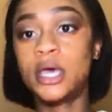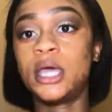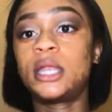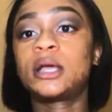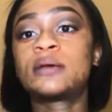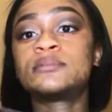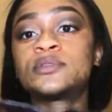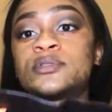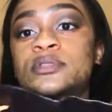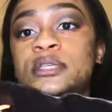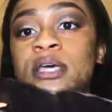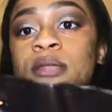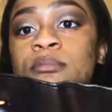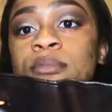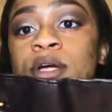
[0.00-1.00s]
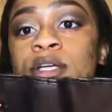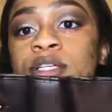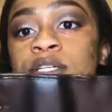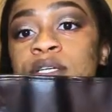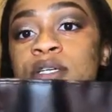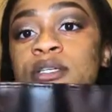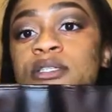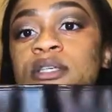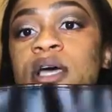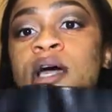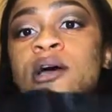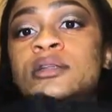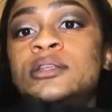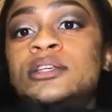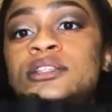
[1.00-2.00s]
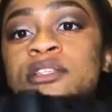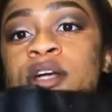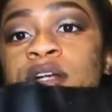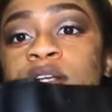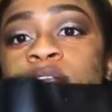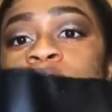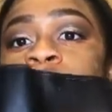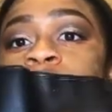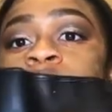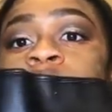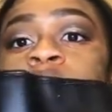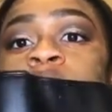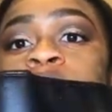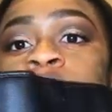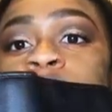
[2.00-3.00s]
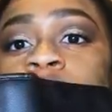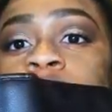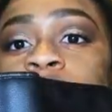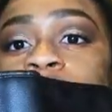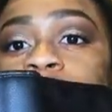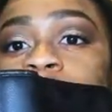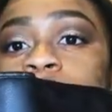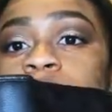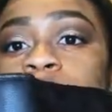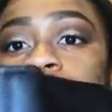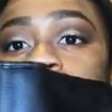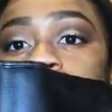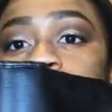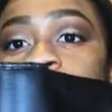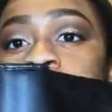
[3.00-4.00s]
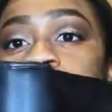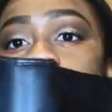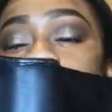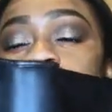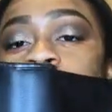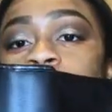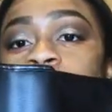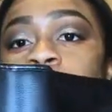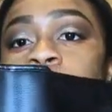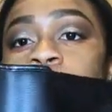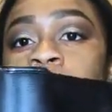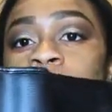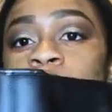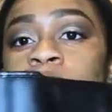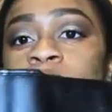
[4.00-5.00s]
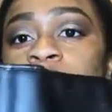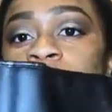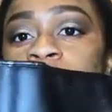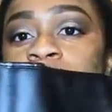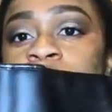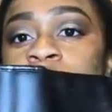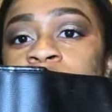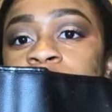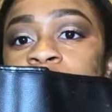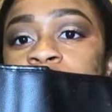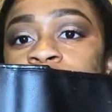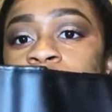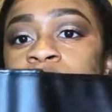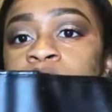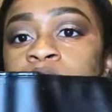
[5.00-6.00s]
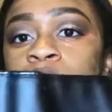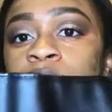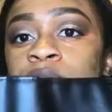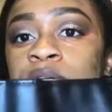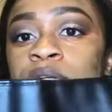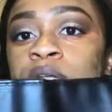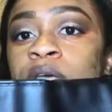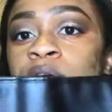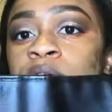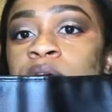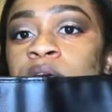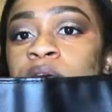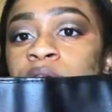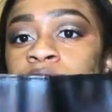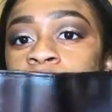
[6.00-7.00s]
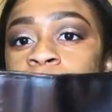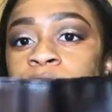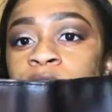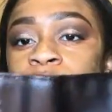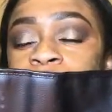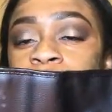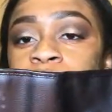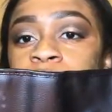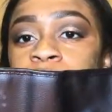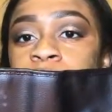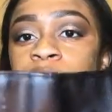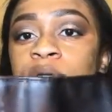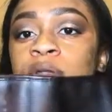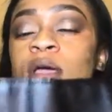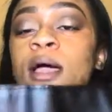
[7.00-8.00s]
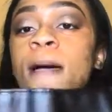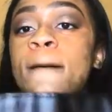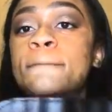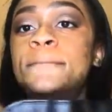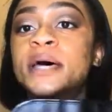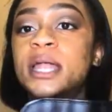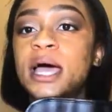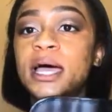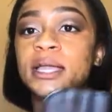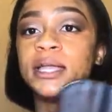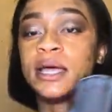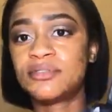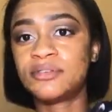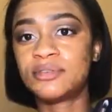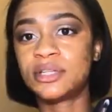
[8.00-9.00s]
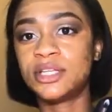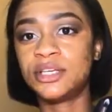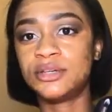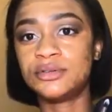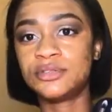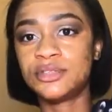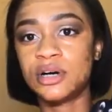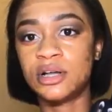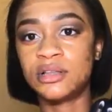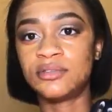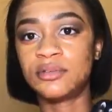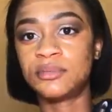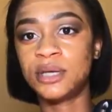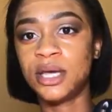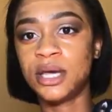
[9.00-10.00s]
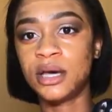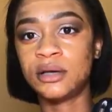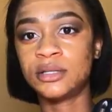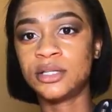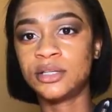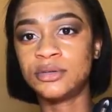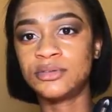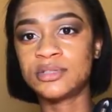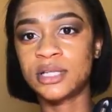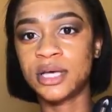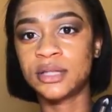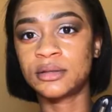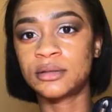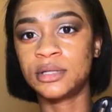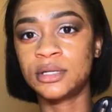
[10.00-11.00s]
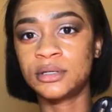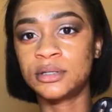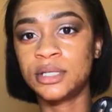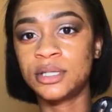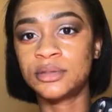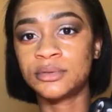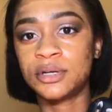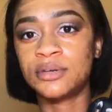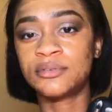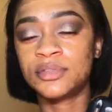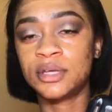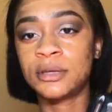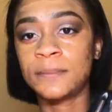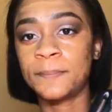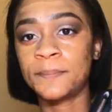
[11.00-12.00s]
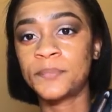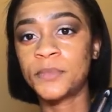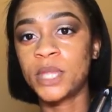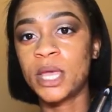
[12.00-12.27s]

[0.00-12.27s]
and it comes with 10 brushes. I only started to use like 3. Well, I only actually started to use 1. It came off on the other one. But I haven't really used all of them yet. I only used like literally 3 of them,